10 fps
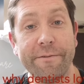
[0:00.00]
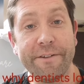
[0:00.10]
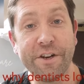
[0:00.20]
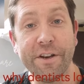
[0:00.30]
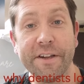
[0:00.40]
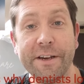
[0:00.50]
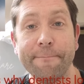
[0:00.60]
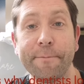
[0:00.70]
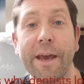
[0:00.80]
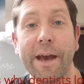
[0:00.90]
efficiency,
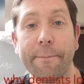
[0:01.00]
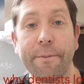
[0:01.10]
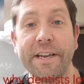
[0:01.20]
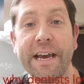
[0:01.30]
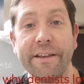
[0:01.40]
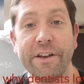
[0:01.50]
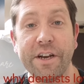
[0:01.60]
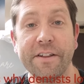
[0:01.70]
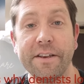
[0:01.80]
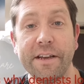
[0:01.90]
and protect the
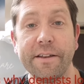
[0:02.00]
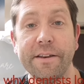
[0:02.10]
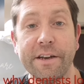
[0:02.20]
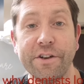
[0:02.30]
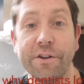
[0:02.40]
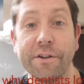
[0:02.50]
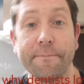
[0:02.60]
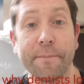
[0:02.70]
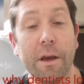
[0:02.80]
adjacent teeth and tissues.